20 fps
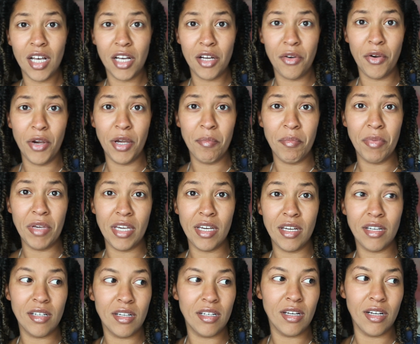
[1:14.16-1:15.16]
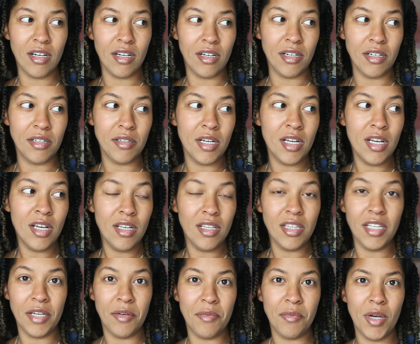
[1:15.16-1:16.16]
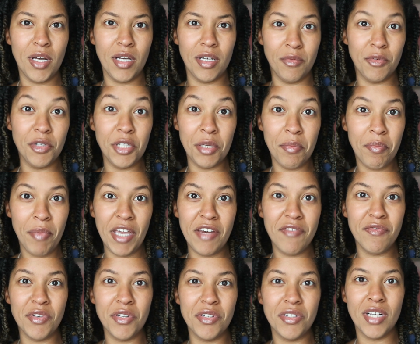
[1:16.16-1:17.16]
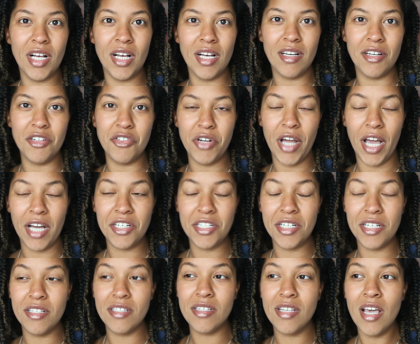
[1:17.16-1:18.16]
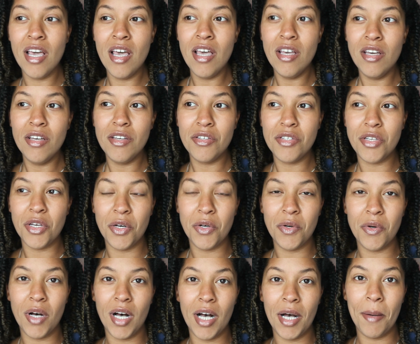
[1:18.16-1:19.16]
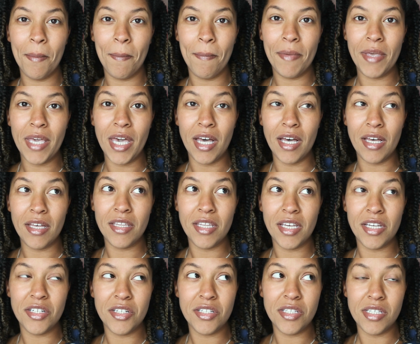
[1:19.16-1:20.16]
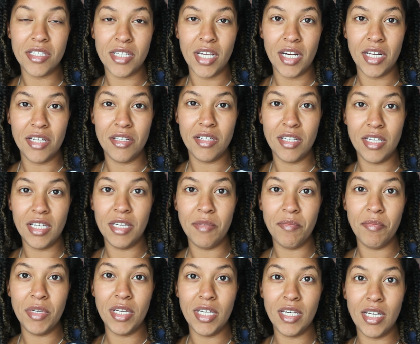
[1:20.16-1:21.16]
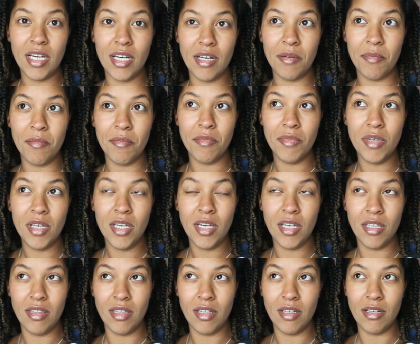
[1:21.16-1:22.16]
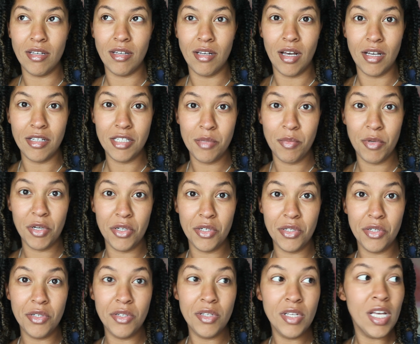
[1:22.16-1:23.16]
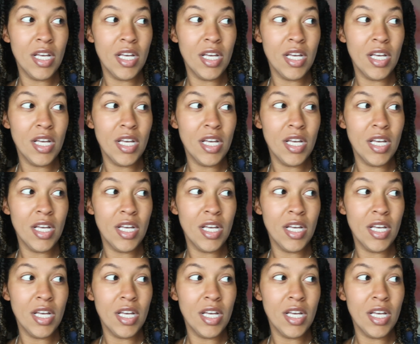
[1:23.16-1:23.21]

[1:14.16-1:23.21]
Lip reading: cramping or like really painful contractions. So yeah, they just decided to keep me in the hospital,